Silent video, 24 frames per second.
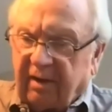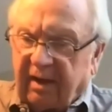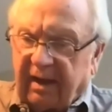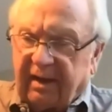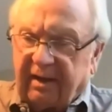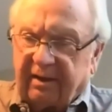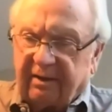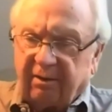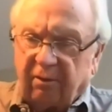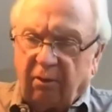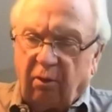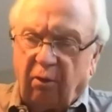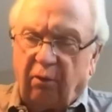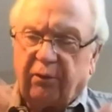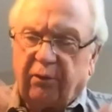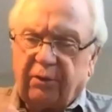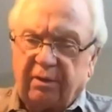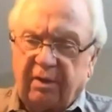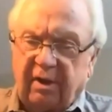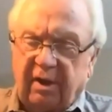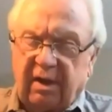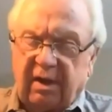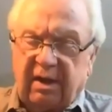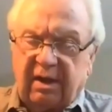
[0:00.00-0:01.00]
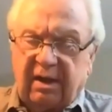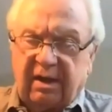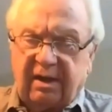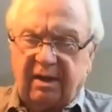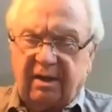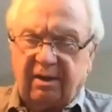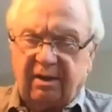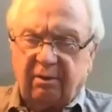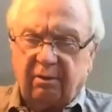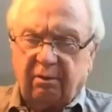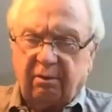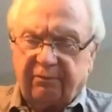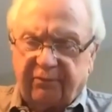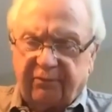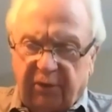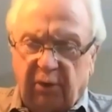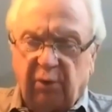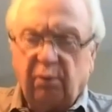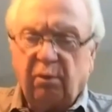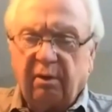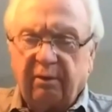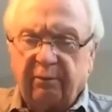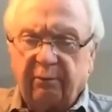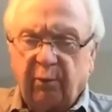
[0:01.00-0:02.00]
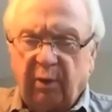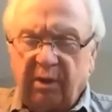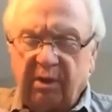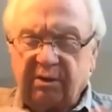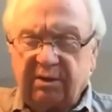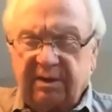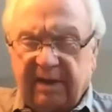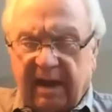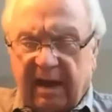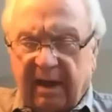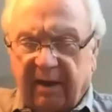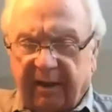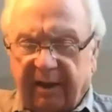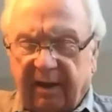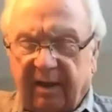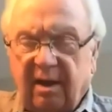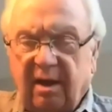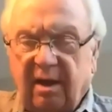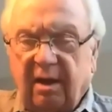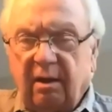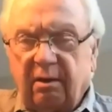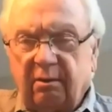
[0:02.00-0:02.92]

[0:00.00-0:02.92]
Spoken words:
in view of Will County.